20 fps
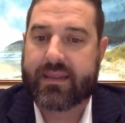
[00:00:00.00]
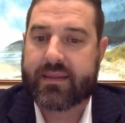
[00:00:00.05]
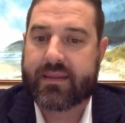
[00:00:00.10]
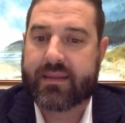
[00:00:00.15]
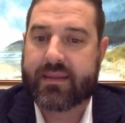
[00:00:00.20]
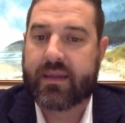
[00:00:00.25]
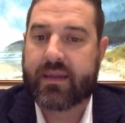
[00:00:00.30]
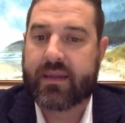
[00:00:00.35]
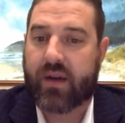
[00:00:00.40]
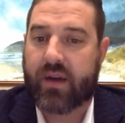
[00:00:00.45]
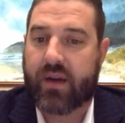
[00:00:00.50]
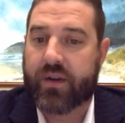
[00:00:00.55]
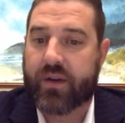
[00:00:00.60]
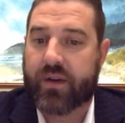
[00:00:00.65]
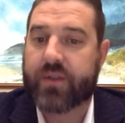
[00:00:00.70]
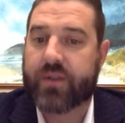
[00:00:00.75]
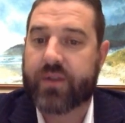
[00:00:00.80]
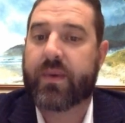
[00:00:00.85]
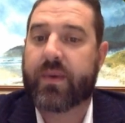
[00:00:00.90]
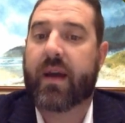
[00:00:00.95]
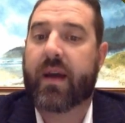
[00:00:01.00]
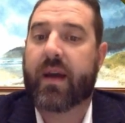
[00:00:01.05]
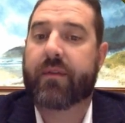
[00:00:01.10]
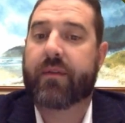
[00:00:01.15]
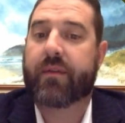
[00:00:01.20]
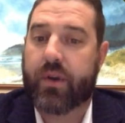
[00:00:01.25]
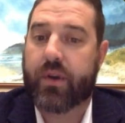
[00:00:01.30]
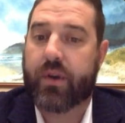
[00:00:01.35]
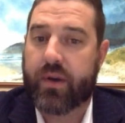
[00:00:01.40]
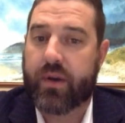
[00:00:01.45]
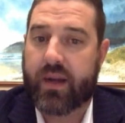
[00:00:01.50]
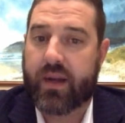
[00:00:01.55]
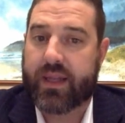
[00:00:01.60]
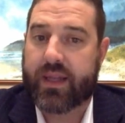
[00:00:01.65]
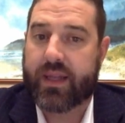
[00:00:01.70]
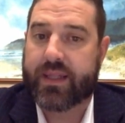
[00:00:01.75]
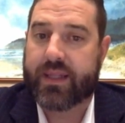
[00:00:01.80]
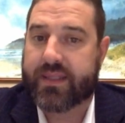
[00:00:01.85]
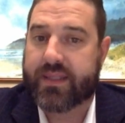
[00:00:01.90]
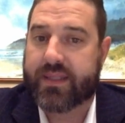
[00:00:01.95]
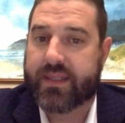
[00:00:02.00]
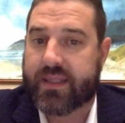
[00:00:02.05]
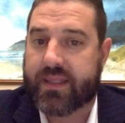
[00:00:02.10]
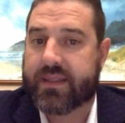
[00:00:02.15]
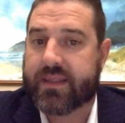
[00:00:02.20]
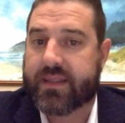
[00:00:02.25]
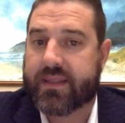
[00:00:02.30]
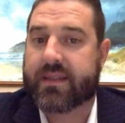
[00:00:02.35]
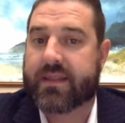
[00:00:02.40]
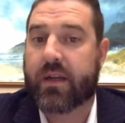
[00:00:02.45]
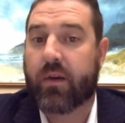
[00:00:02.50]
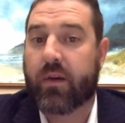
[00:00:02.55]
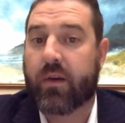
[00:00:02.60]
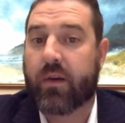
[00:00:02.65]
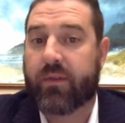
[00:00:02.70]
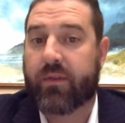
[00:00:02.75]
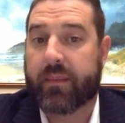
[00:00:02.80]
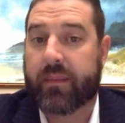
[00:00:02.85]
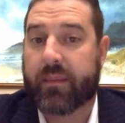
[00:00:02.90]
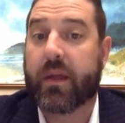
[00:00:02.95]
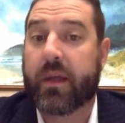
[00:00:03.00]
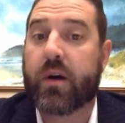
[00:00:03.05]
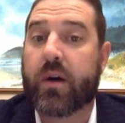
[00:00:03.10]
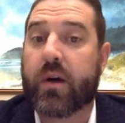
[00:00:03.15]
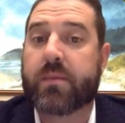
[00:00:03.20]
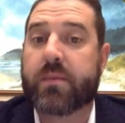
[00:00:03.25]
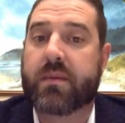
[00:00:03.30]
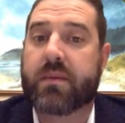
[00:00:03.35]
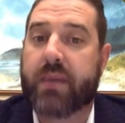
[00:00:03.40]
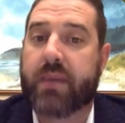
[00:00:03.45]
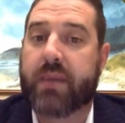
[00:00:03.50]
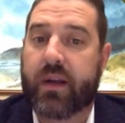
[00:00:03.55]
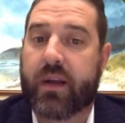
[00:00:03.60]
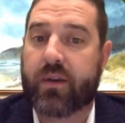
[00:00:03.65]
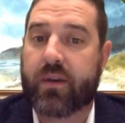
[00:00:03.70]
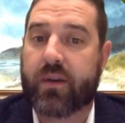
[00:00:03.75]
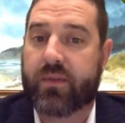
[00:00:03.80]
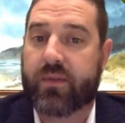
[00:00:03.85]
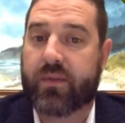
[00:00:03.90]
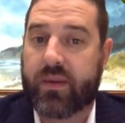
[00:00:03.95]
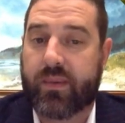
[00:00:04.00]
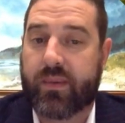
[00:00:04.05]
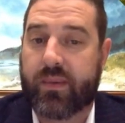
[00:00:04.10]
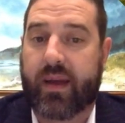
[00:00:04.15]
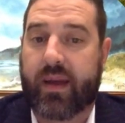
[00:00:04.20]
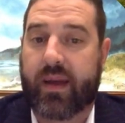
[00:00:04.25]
Condos, we have 39 listings. Single-family homes in Bakersfield, we have